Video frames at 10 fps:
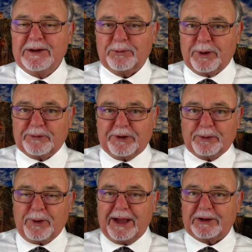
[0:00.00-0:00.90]
wondering
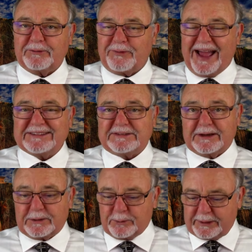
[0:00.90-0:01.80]
why you're
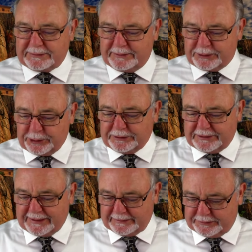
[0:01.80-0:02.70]
fasting or what good
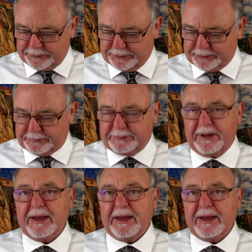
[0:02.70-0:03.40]
did it do you.